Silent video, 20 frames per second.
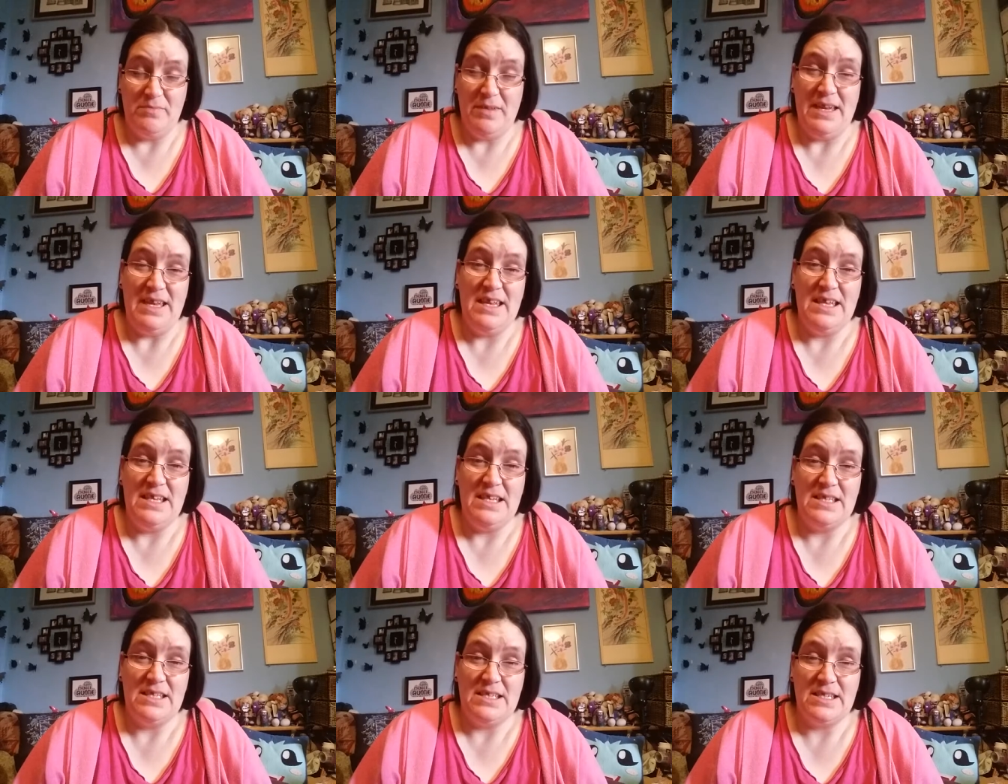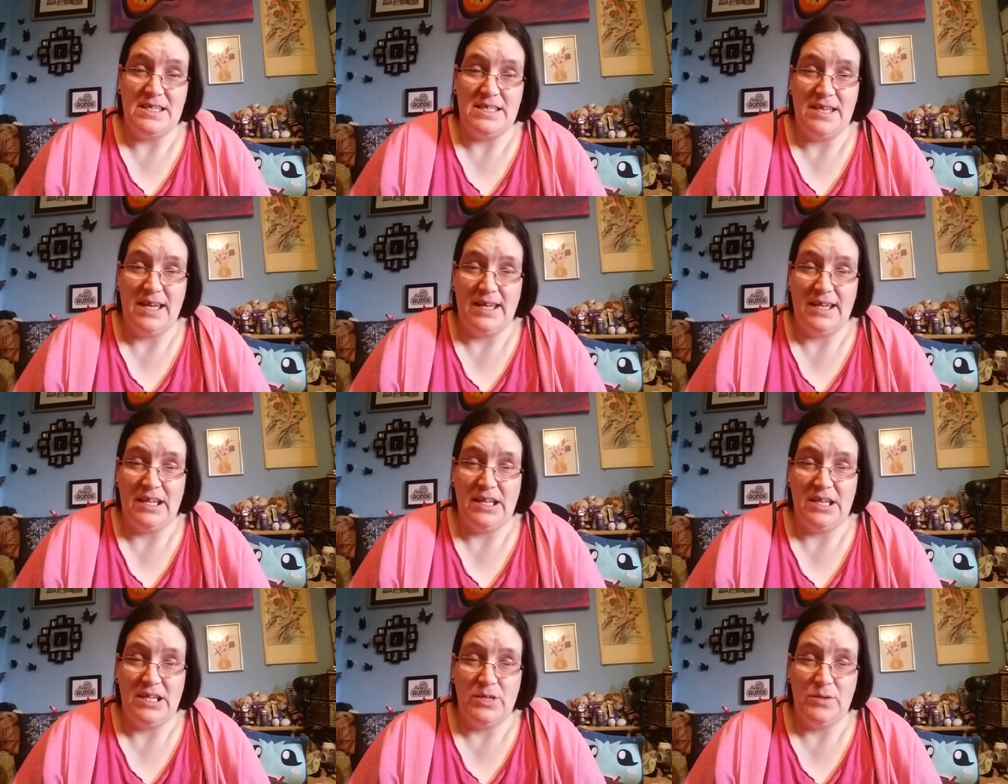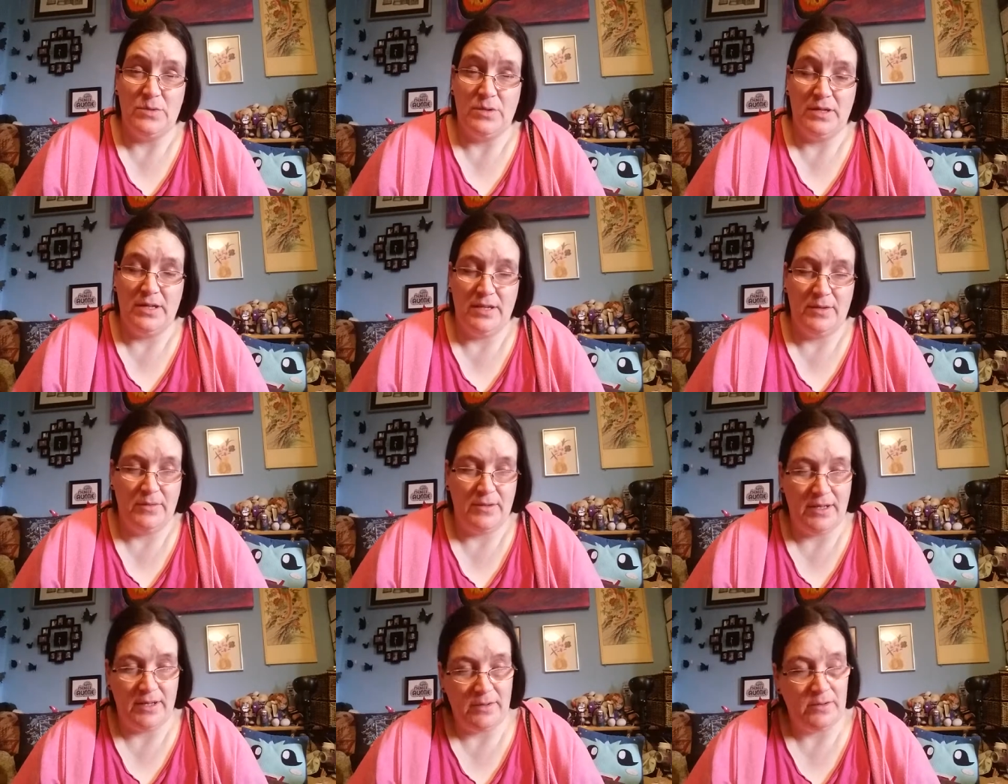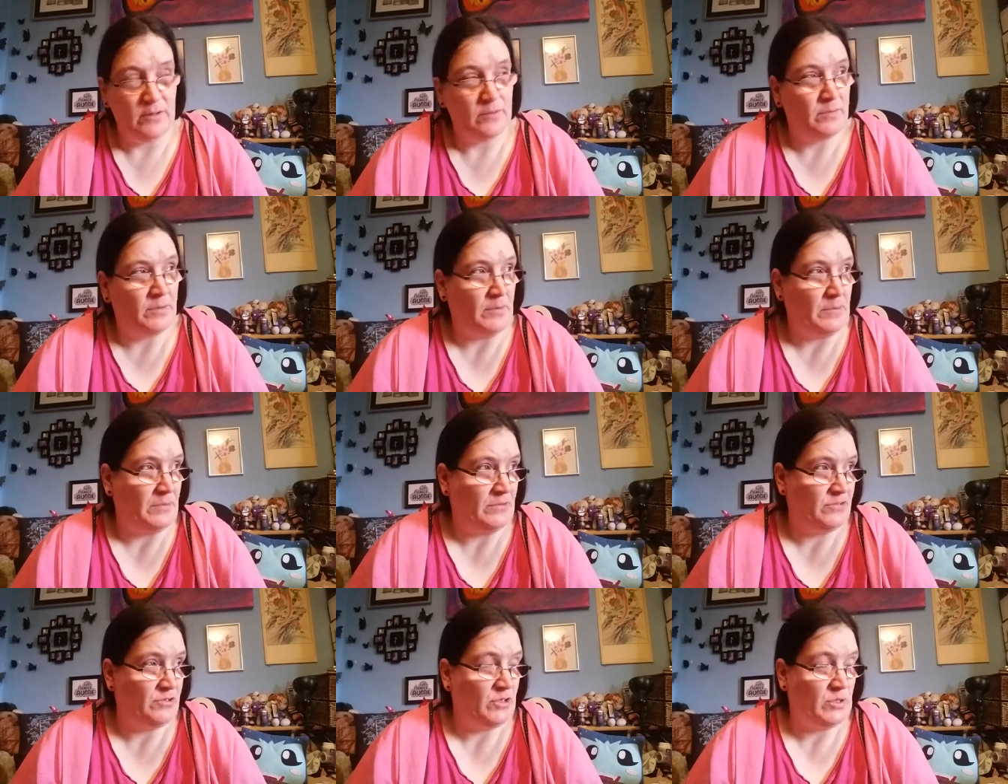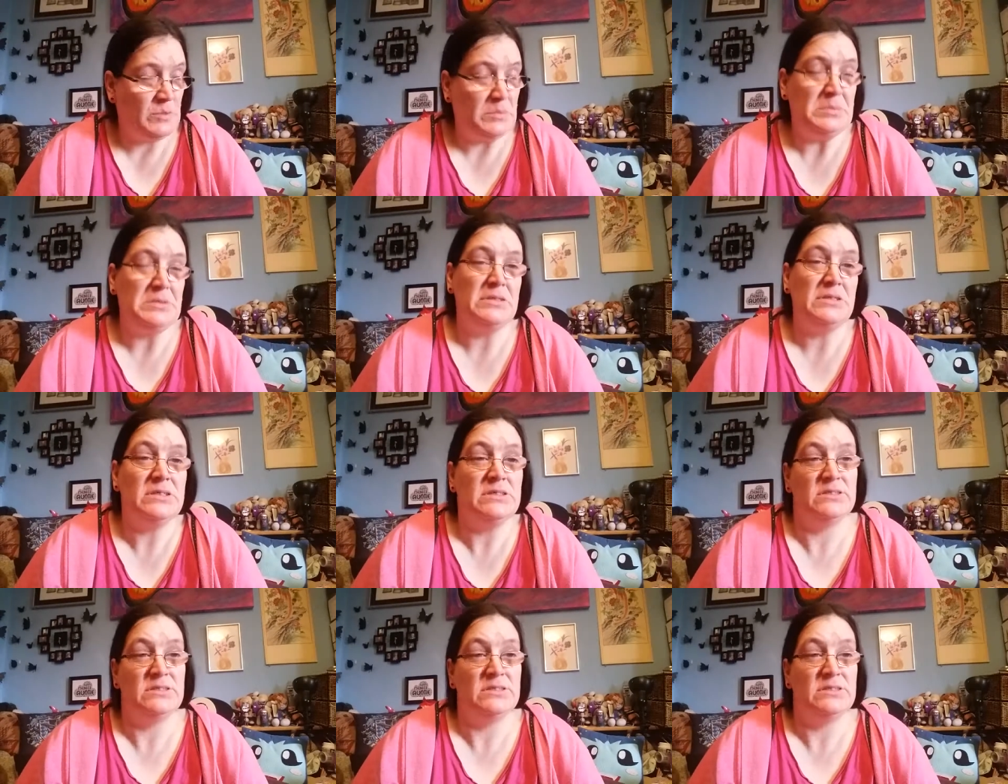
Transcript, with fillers: me that's sad and lonely without a proper job.